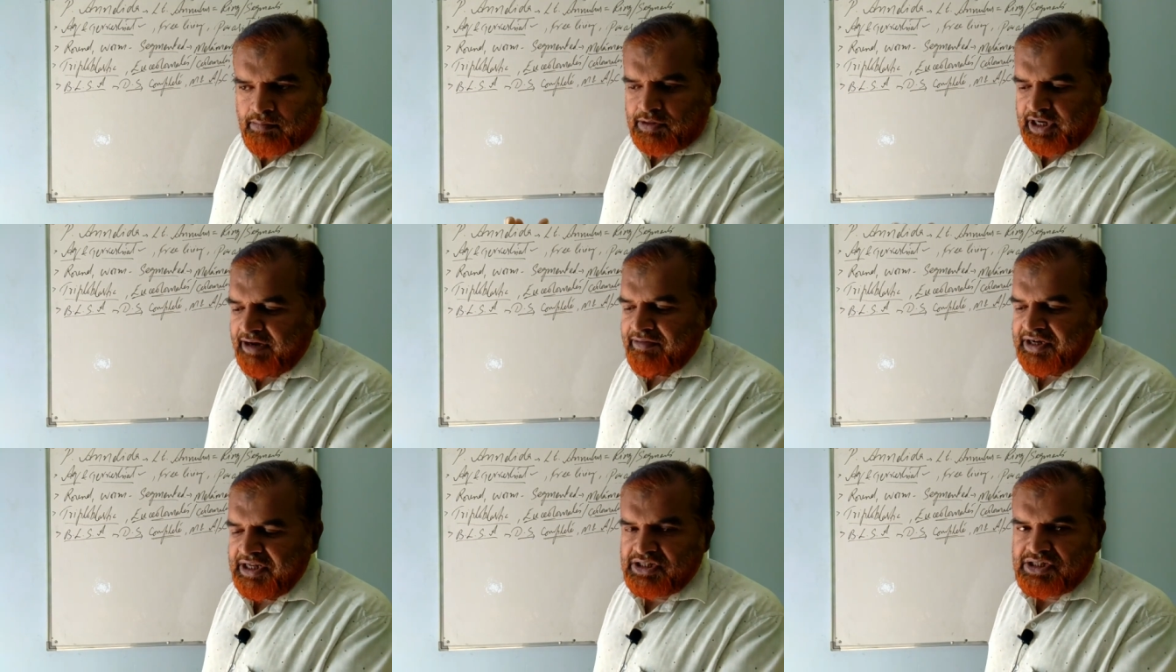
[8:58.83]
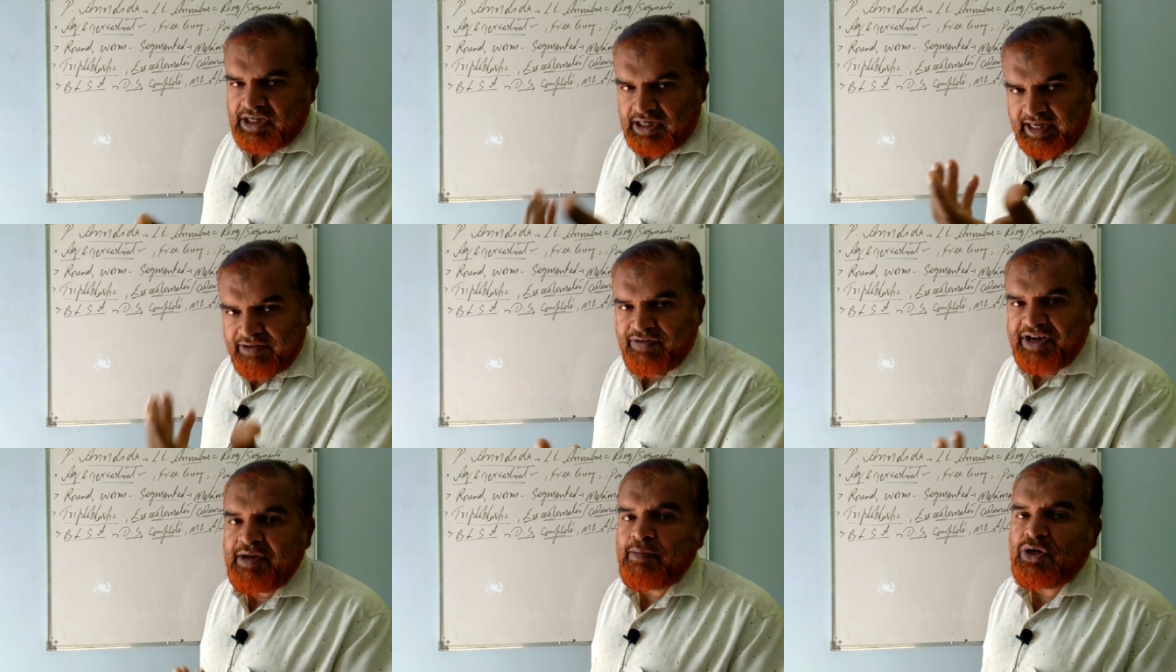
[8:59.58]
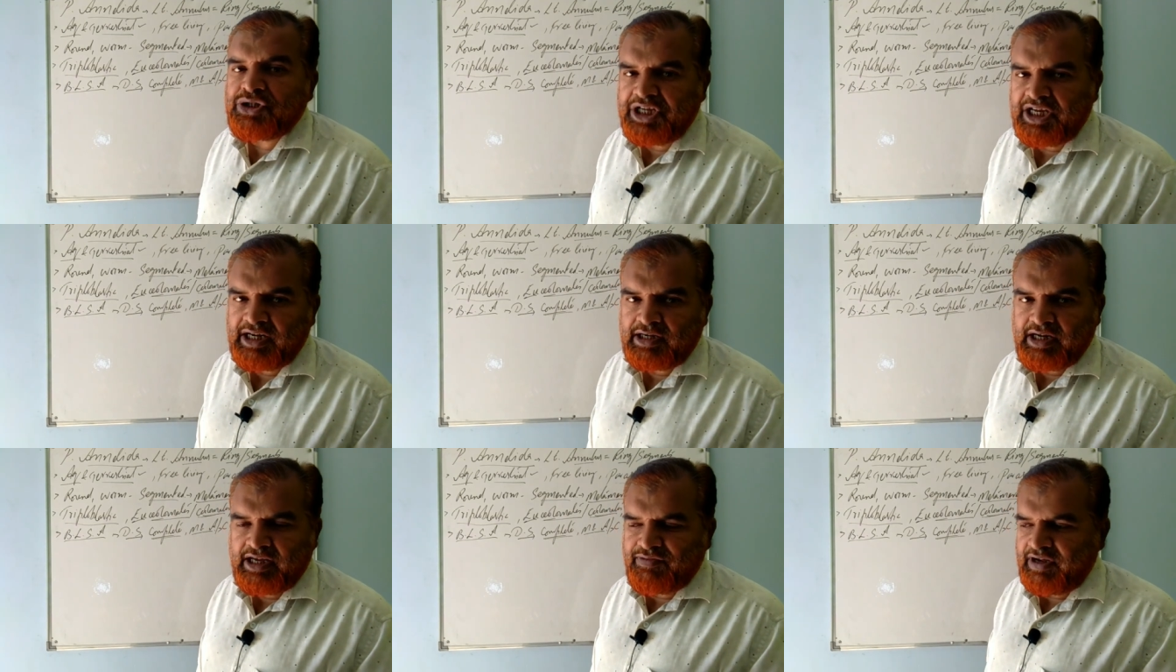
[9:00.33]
cavities, like for hemocoel,